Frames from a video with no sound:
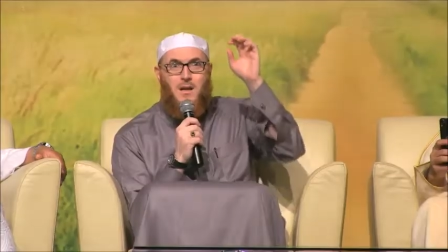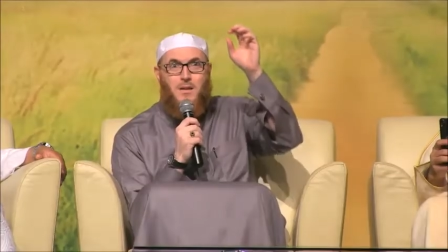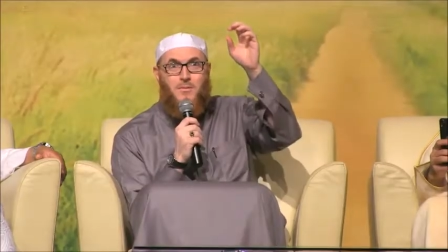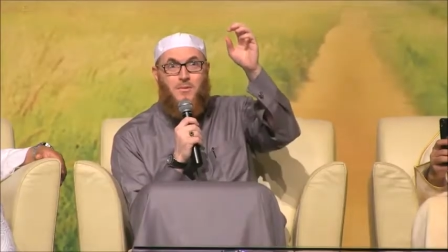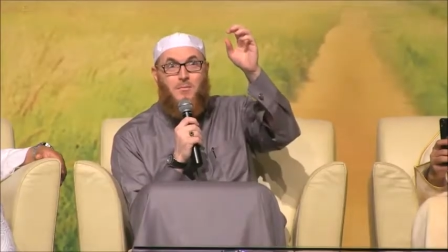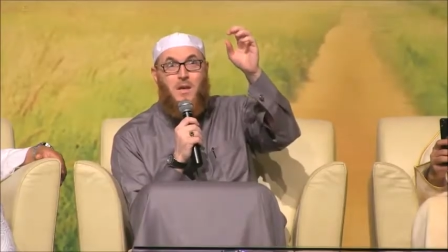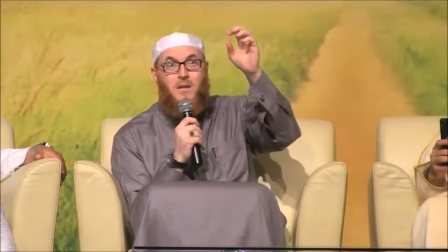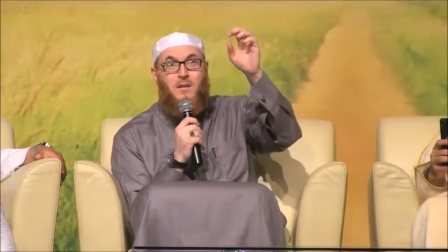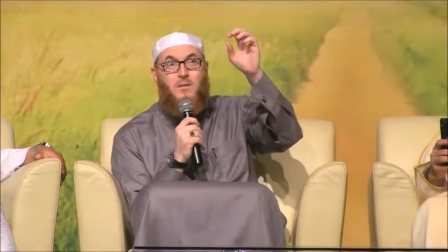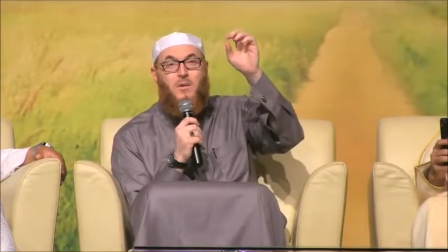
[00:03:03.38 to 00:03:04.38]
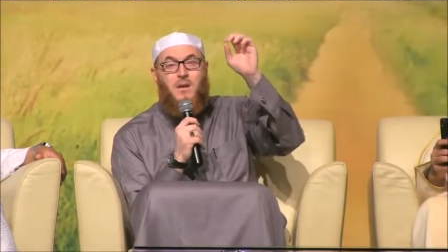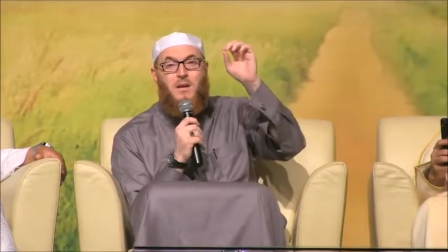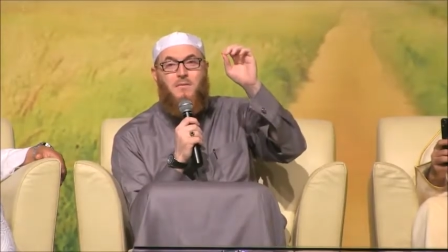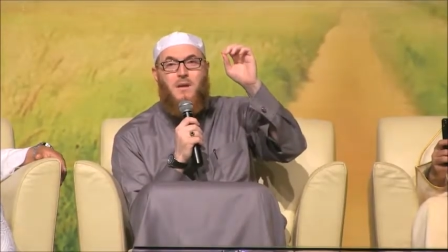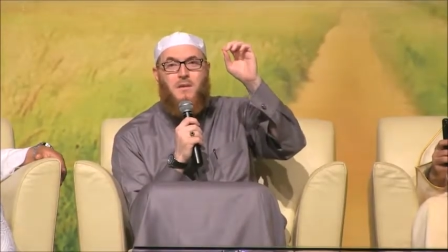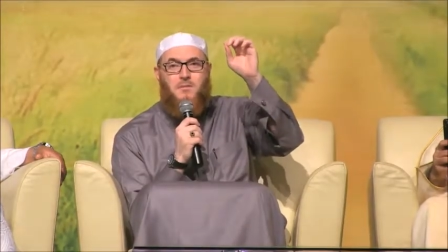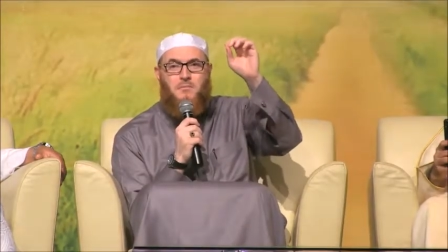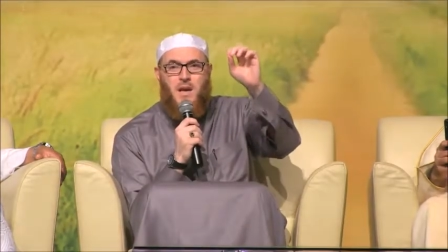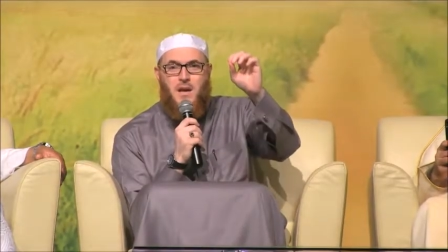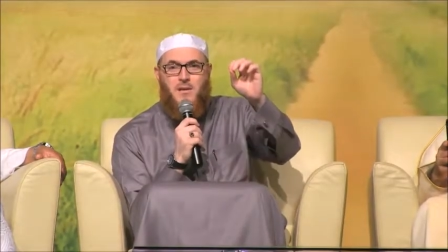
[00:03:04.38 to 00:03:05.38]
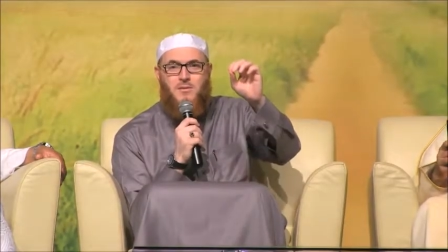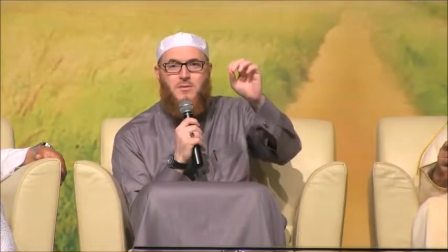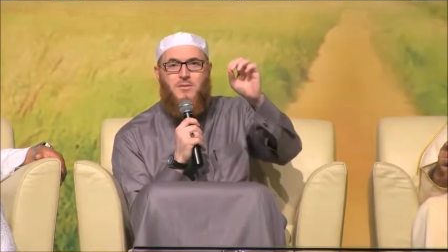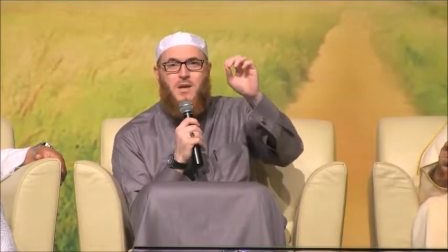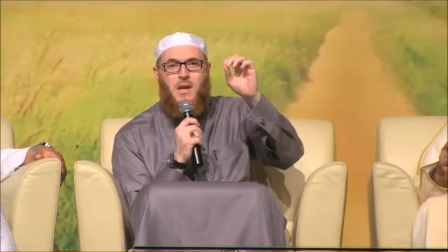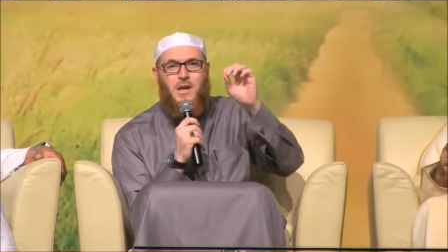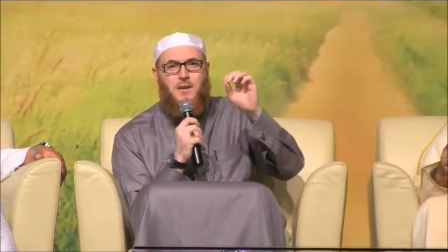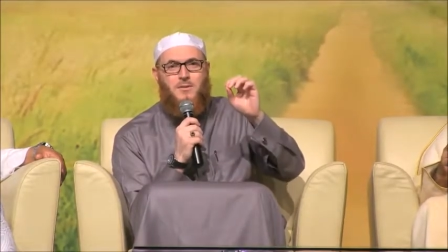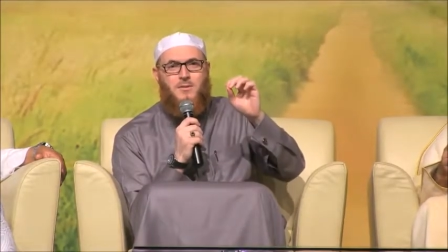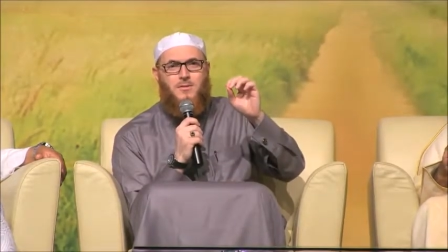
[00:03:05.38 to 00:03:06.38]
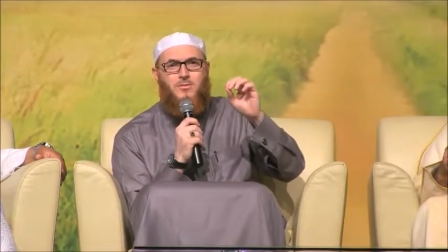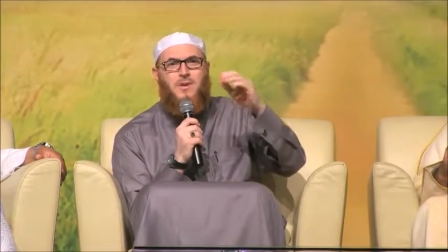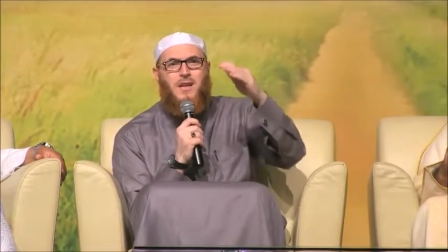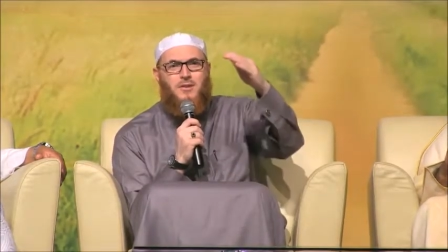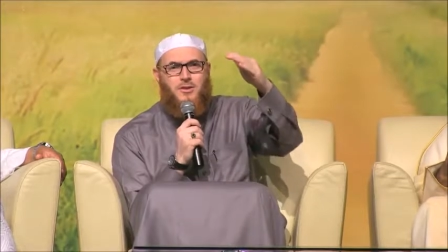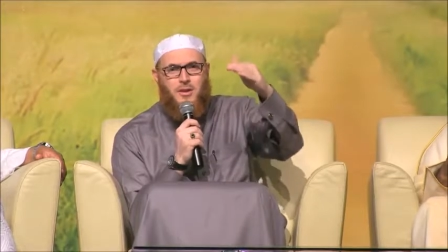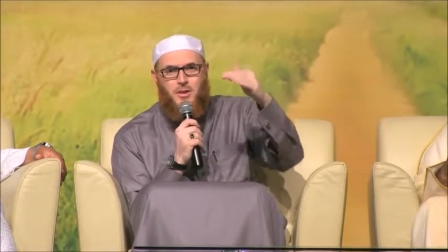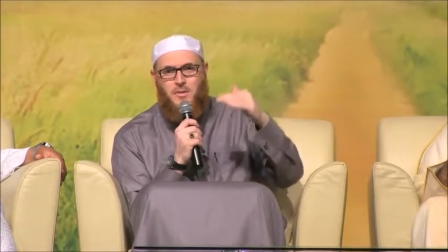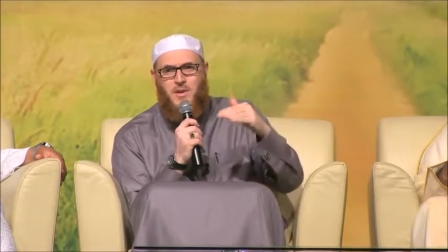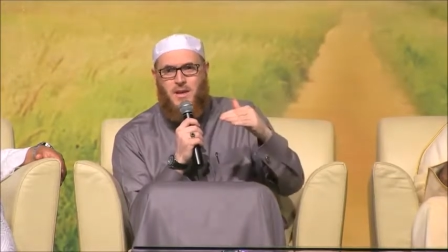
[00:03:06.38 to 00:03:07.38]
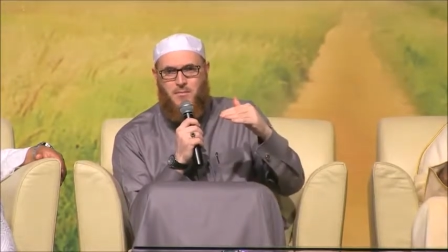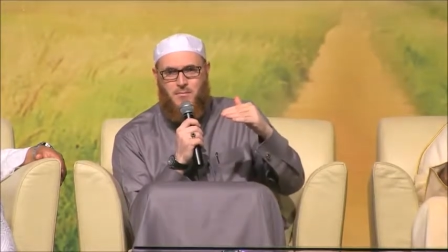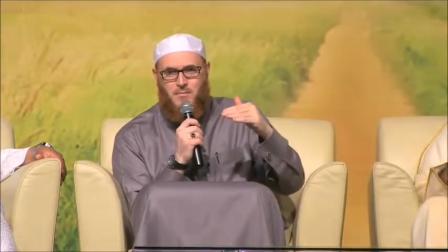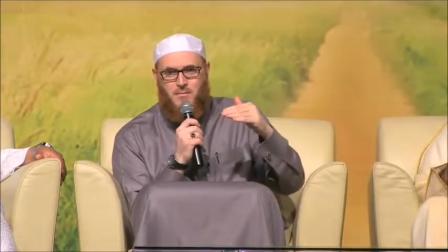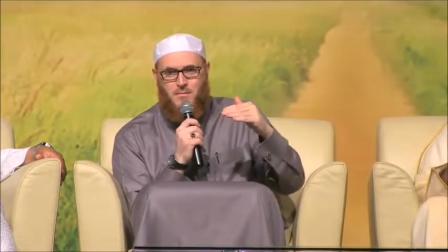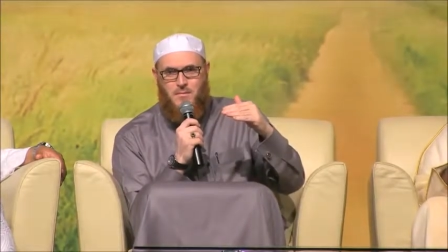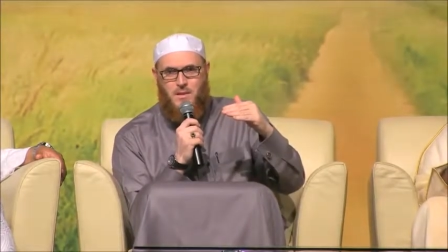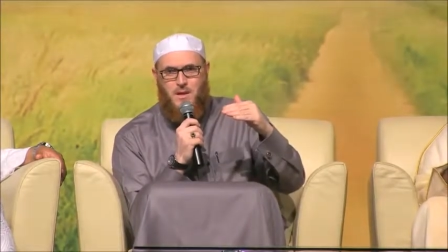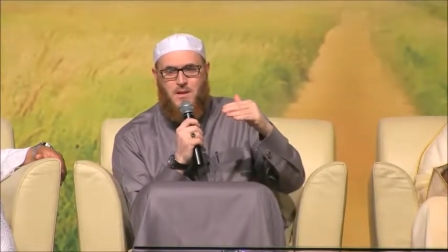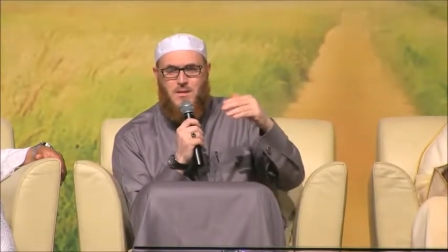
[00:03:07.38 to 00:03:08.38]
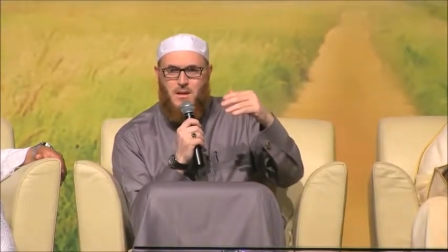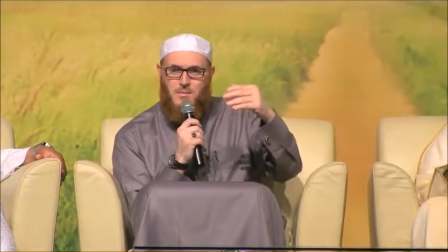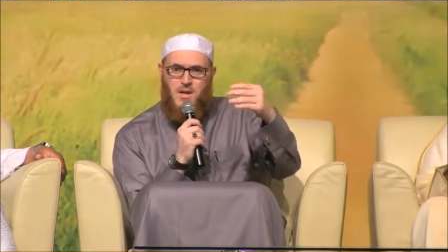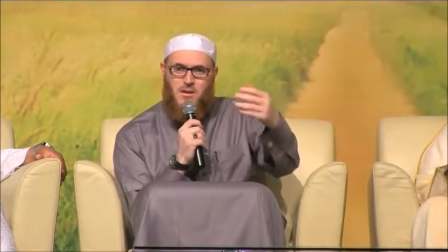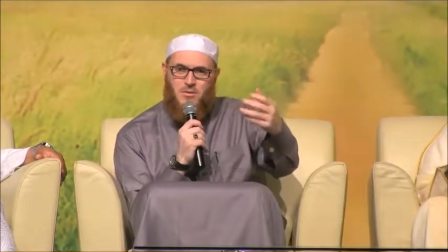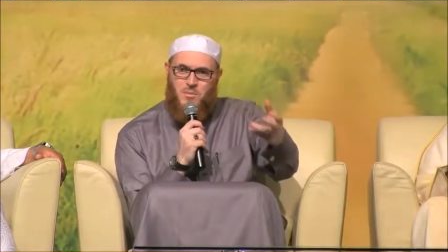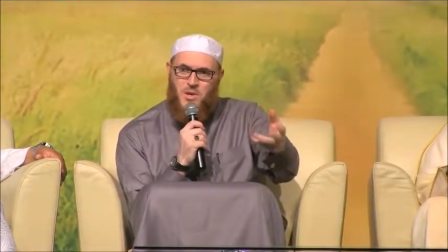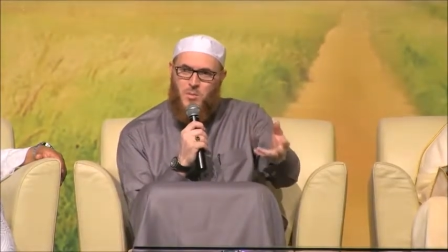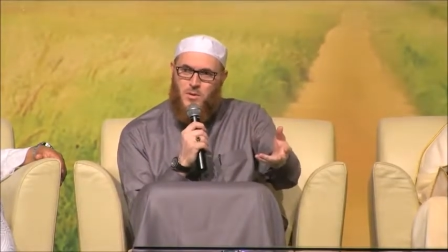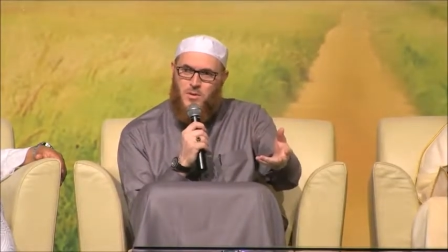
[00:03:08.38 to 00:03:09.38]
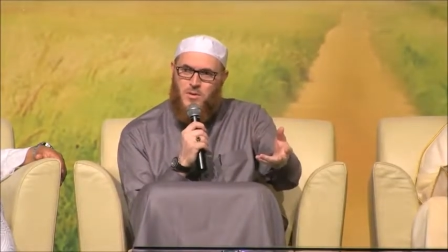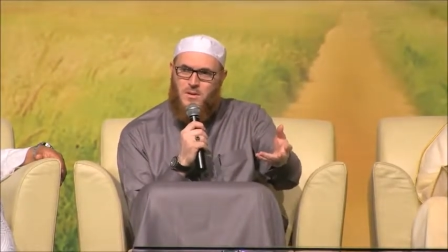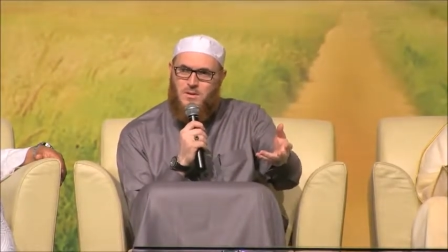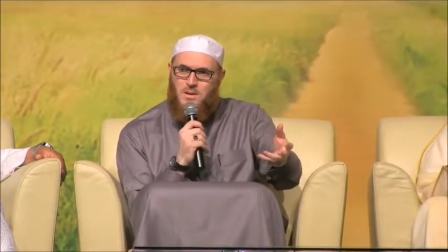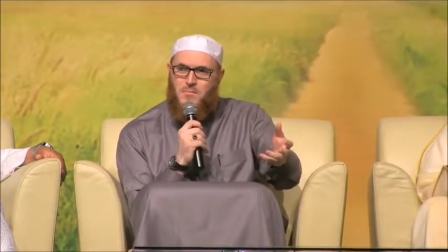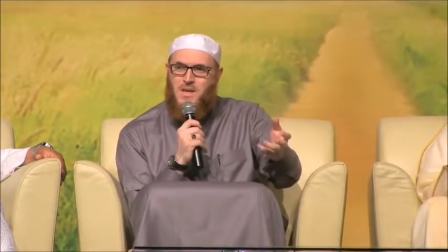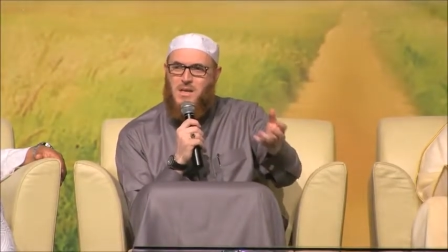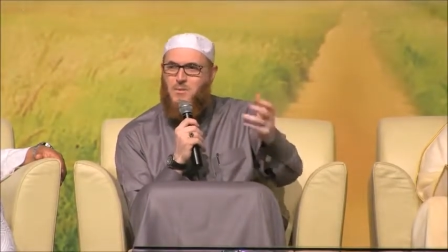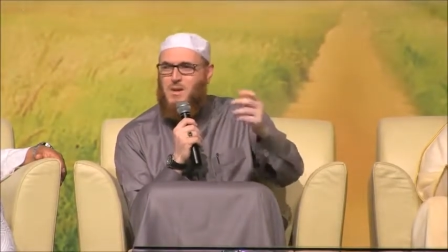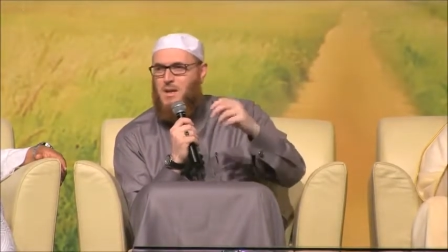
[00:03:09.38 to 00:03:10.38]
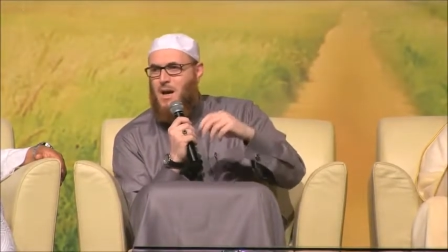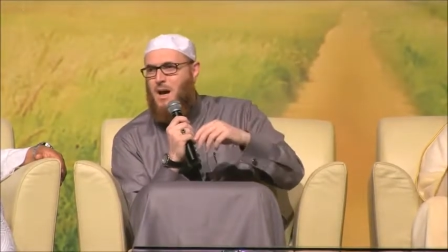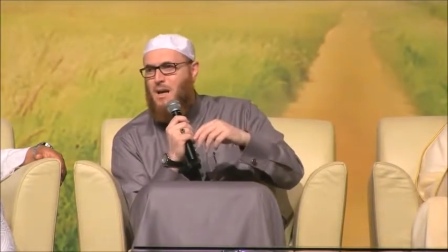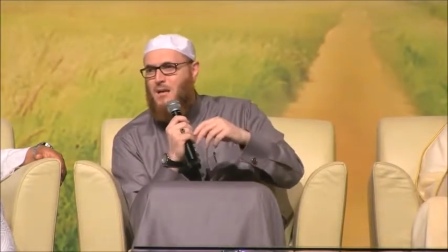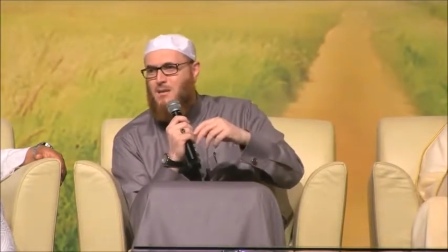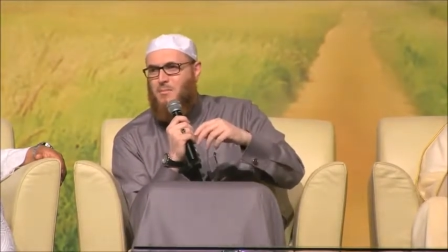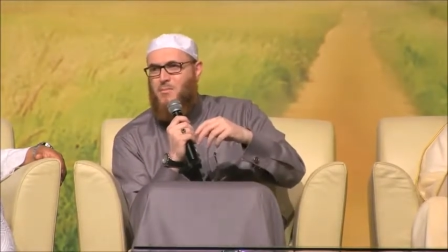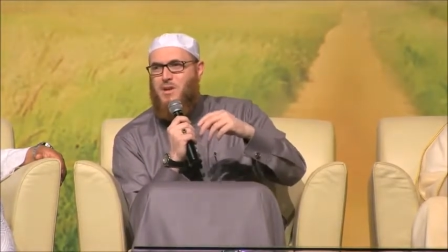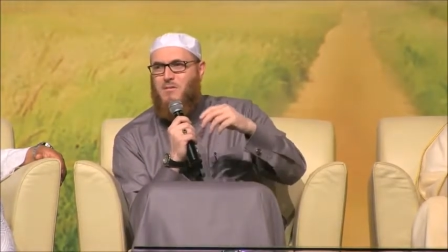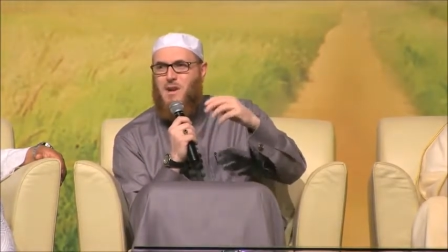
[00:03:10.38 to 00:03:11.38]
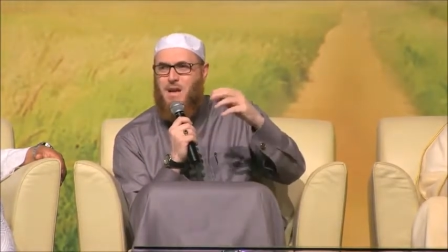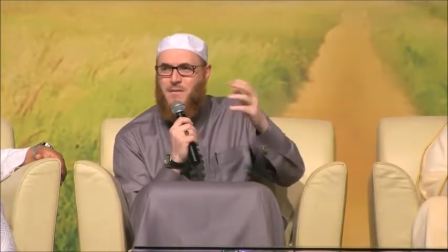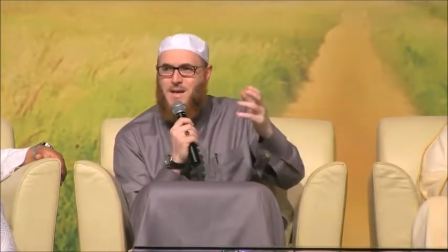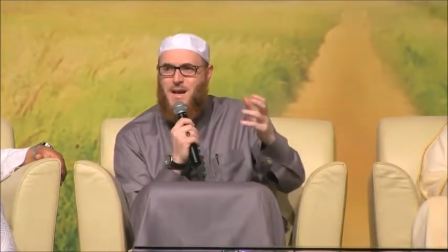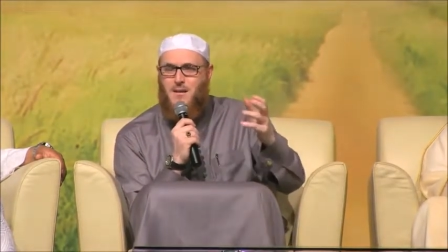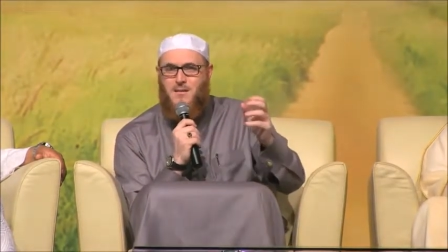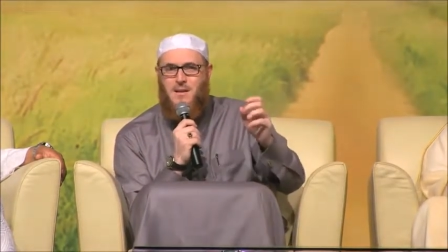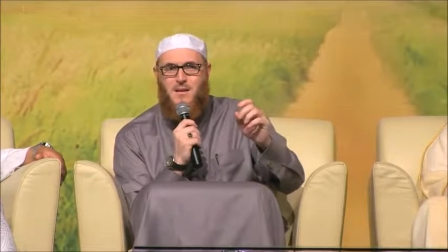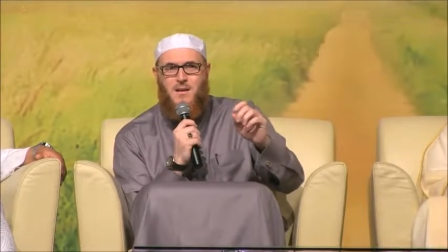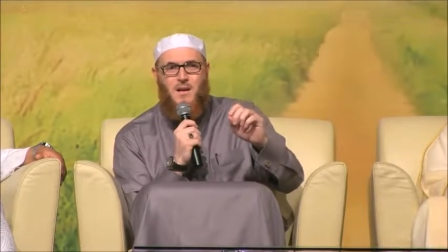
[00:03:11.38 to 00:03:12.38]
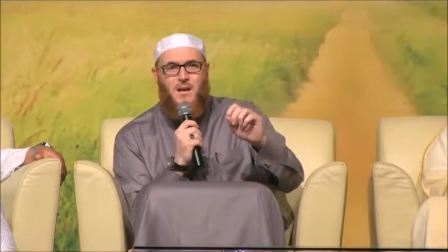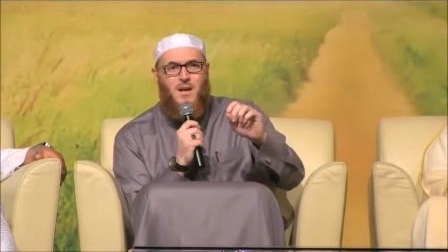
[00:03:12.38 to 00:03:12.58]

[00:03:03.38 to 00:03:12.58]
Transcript: when Allah the Almighty will give the commands to the angels to execute them. Somebody will be born, somebody will die, somebody will have an accident.